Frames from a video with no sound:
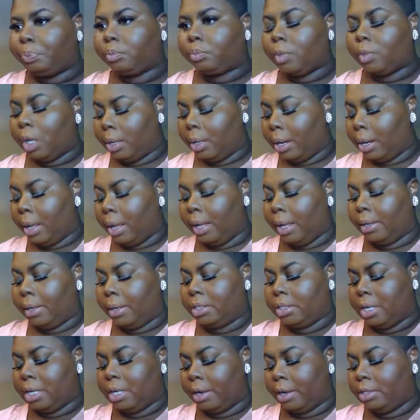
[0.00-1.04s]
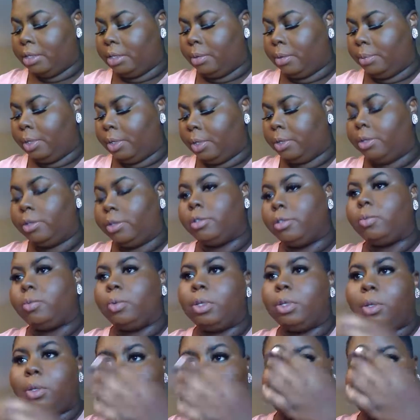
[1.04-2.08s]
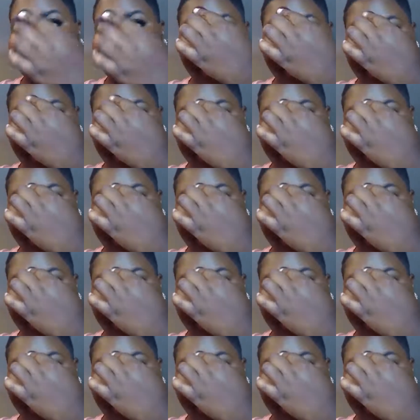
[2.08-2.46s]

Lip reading: And that Anastasia blurs really well.